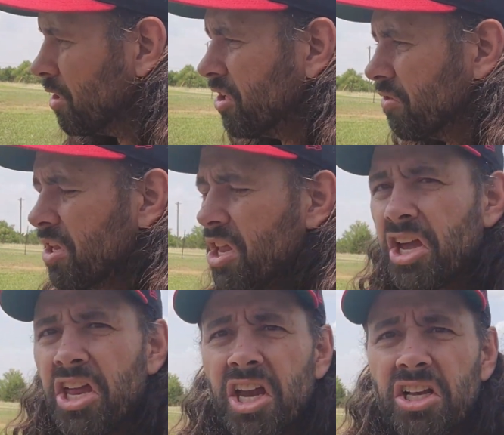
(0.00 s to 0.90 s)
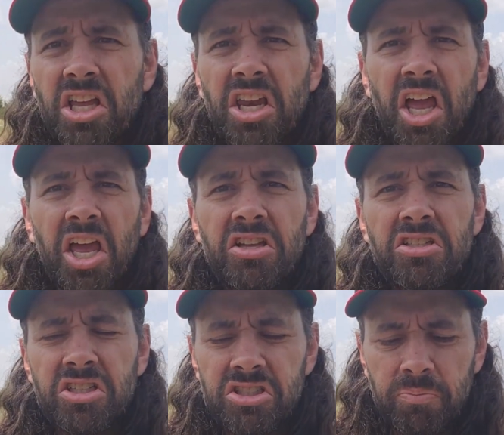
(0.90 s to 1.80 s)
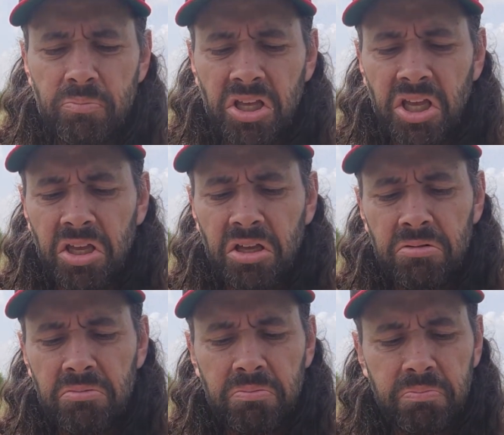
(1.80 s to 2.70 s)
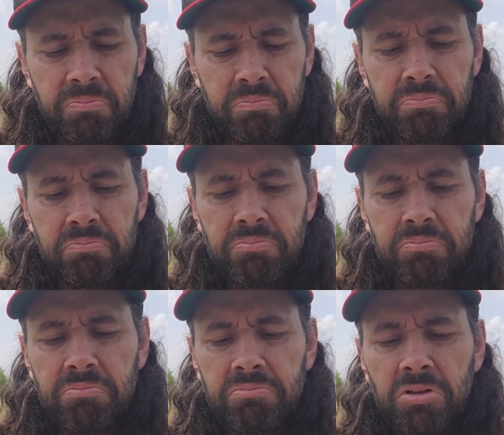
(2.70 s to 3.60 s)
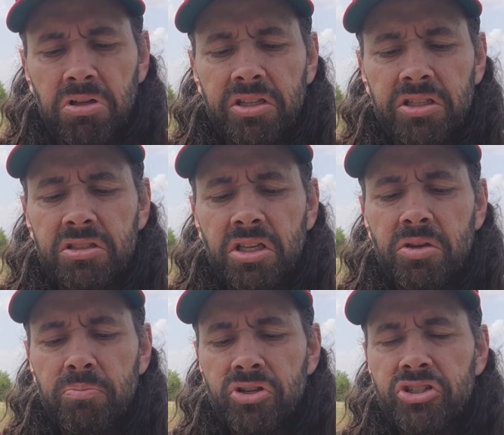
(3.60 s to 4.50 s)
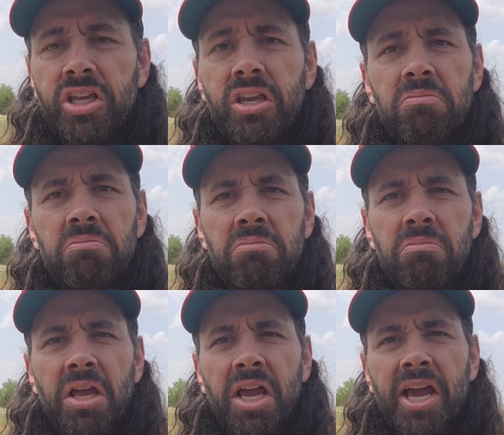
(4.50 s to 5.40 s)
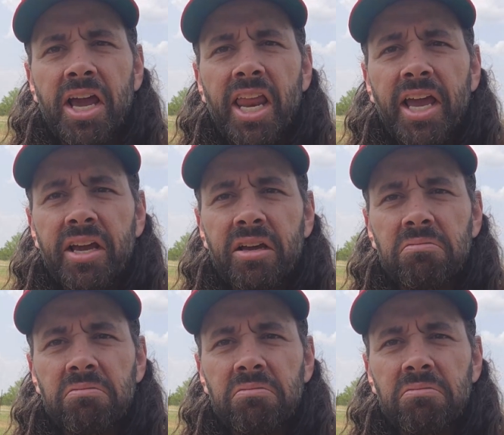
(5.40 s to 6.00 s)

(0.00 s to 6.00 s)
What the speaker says: you connect the lines, you simply go like this and you push it, click.